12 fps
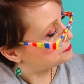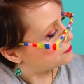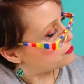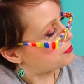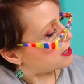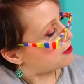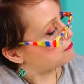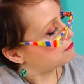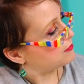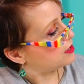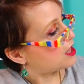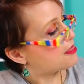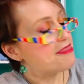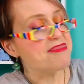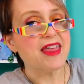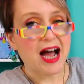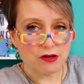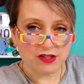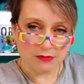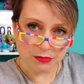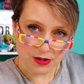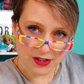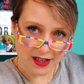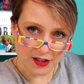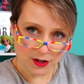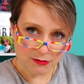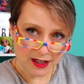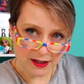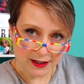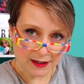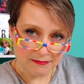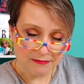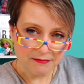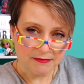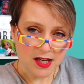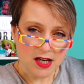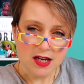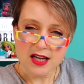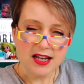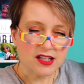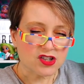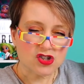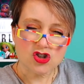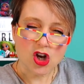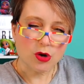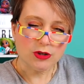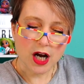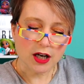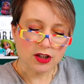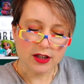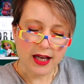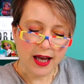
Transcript: It's about a thousand percent humidity. It's so not